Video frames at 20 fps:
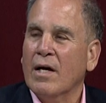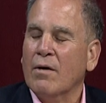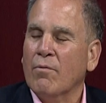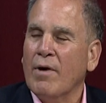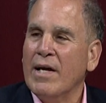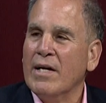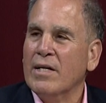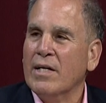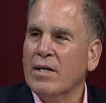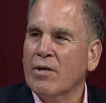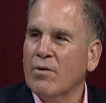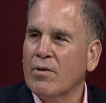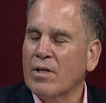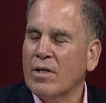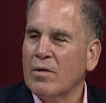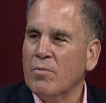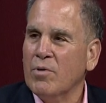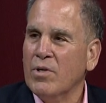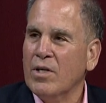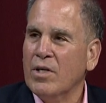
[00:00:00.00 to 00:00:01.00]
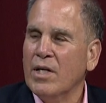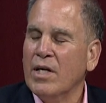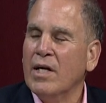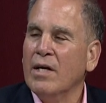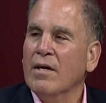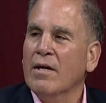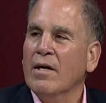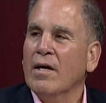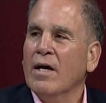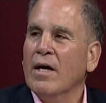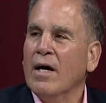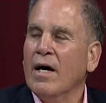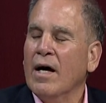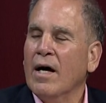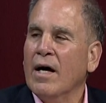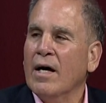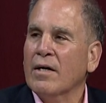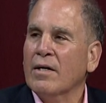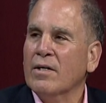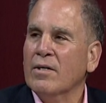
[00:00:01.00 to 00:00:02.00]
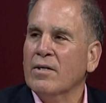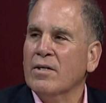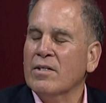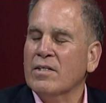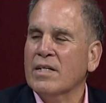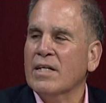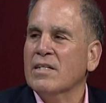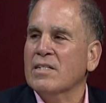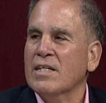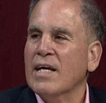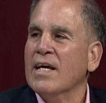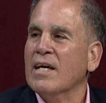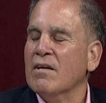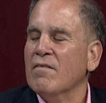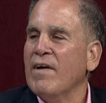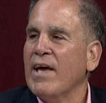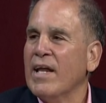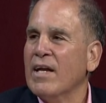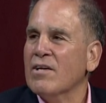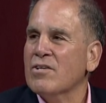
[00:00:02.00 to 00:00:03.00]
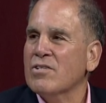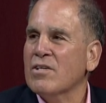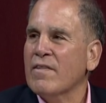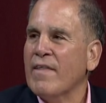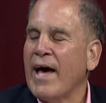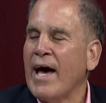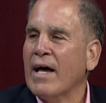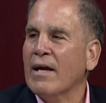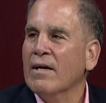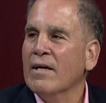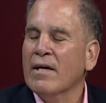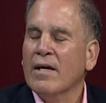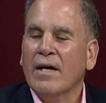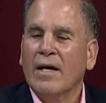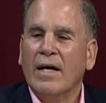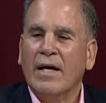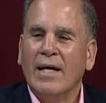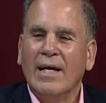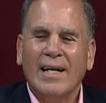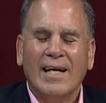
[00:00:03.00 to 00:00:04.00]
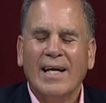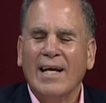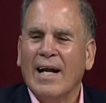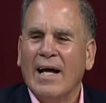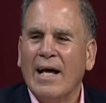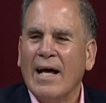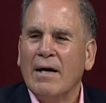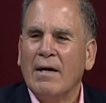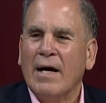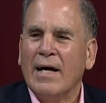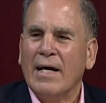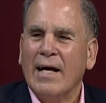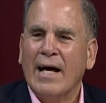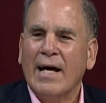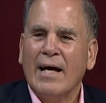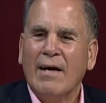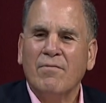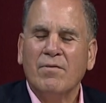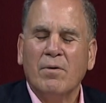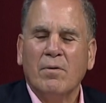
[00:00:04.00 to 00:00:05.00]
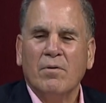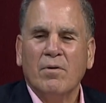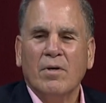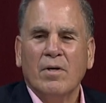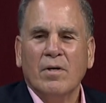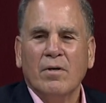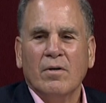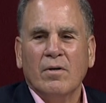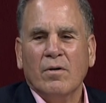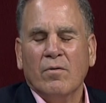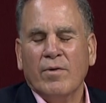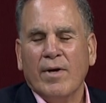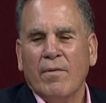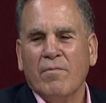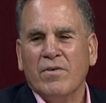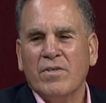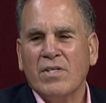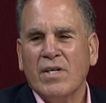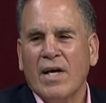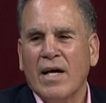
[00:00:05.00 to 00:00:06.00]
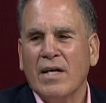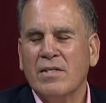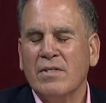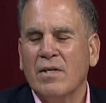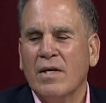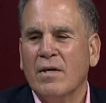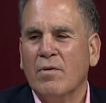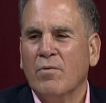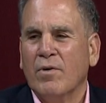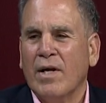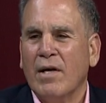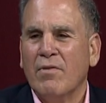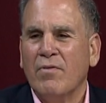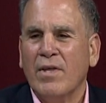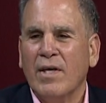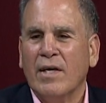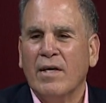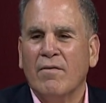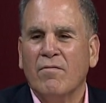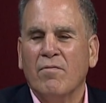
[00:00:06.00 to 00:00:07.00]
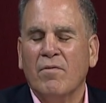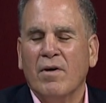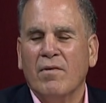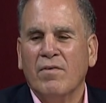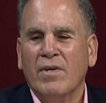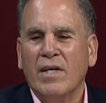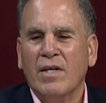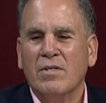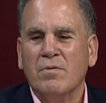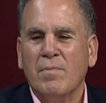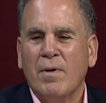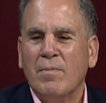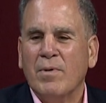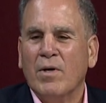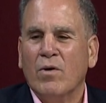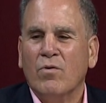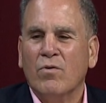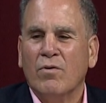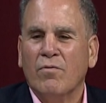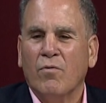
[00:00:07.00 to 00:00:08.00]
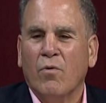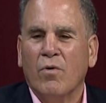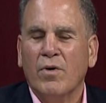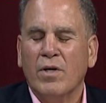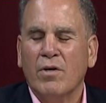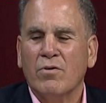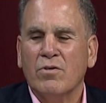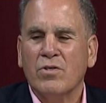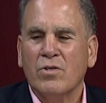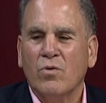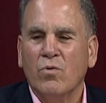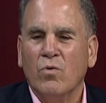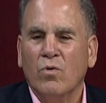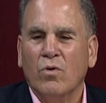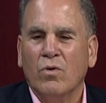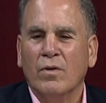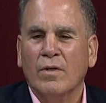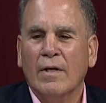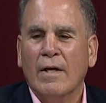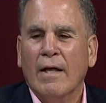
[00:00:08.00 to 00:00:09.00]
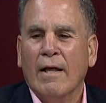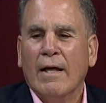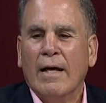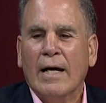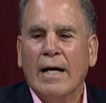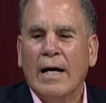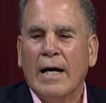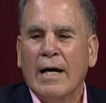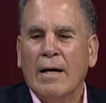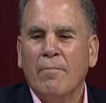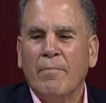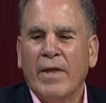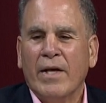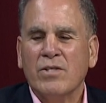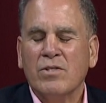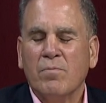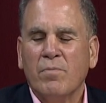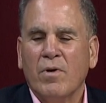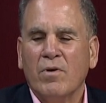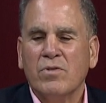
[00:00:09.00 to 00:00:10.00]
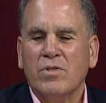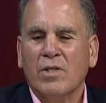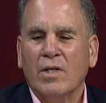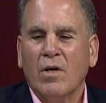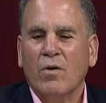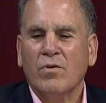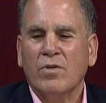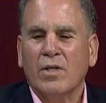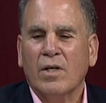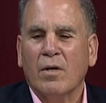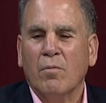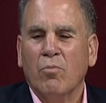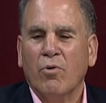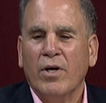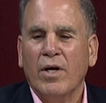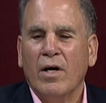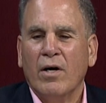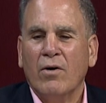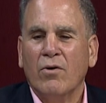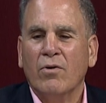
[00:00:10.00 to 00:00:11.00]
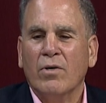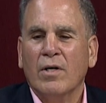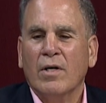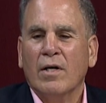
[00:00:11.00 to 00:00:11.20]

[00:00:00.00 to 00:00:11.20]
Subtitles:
right here in the community can take advantage of that? And again, I have to reemphasize, when I think of kids maybe going to a four-year school as opposed to going to Cabrillo,